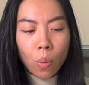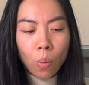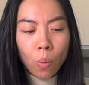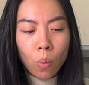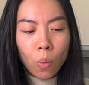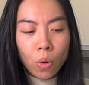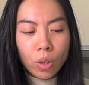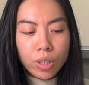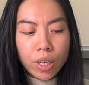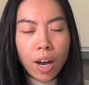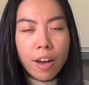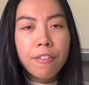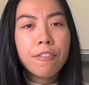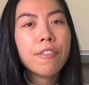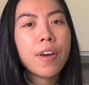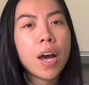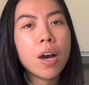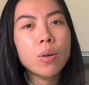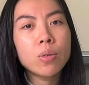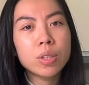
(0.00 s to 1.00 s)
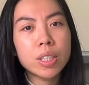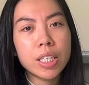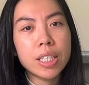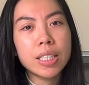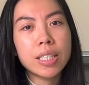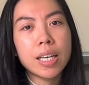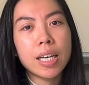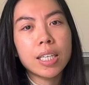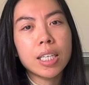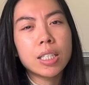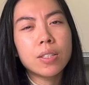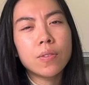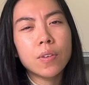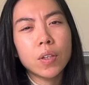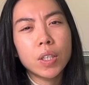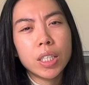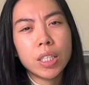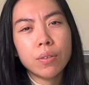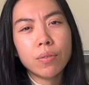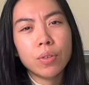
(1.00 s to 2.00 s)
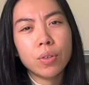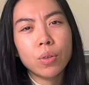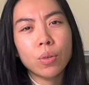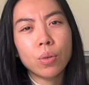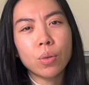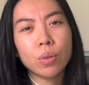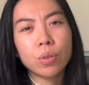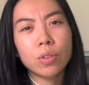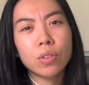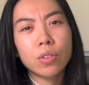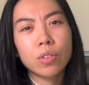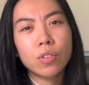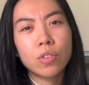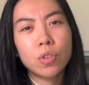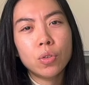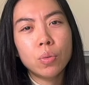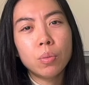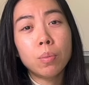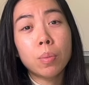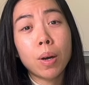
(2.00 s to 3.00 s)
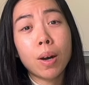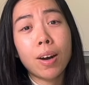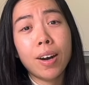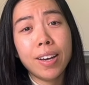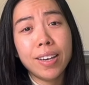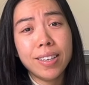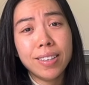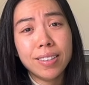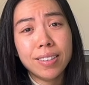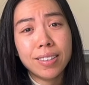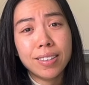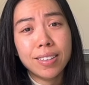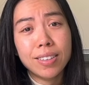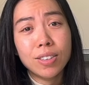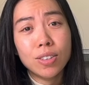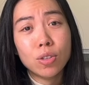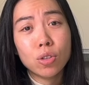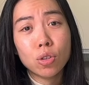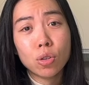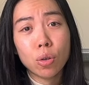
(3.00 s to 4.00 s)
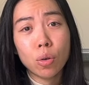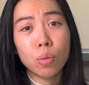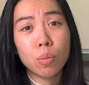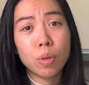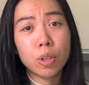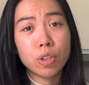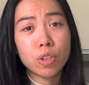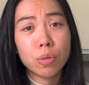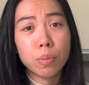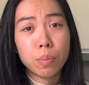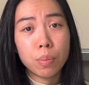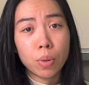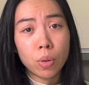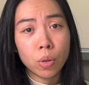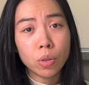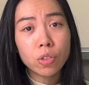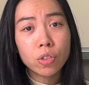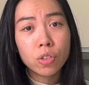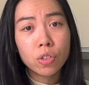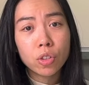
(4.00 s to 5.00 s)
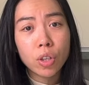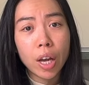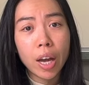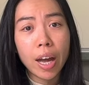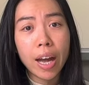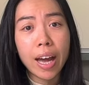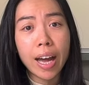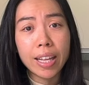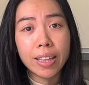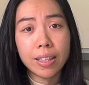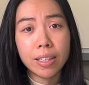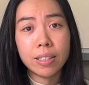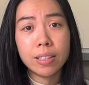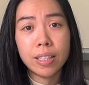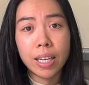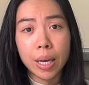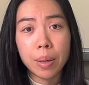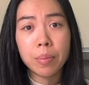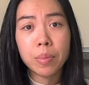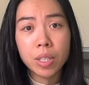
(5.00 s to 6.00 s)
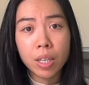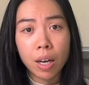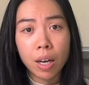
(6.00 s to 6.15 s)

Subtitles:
what I found is that it's very difficult to buy so much pots at the same